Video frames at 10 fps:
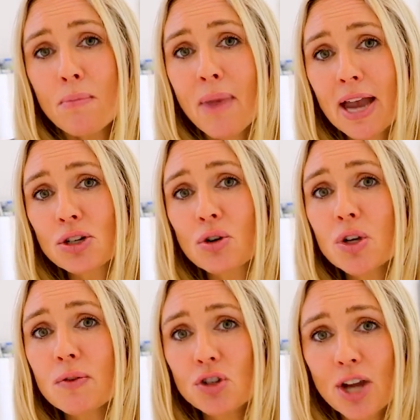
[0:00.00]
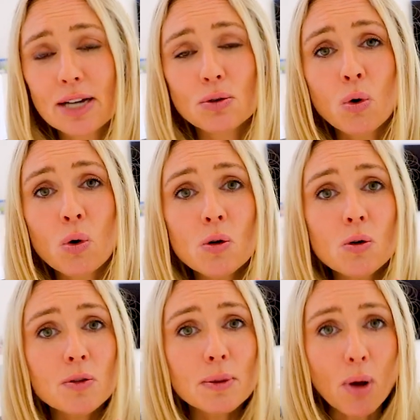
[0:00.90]
Make sure you've checked
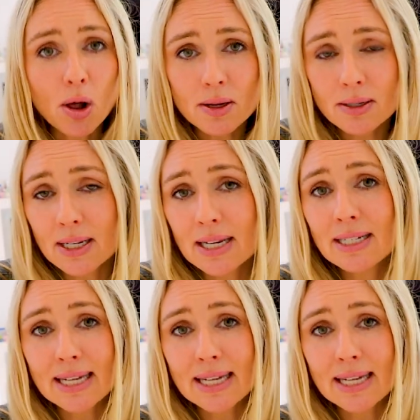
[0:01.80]
all the policy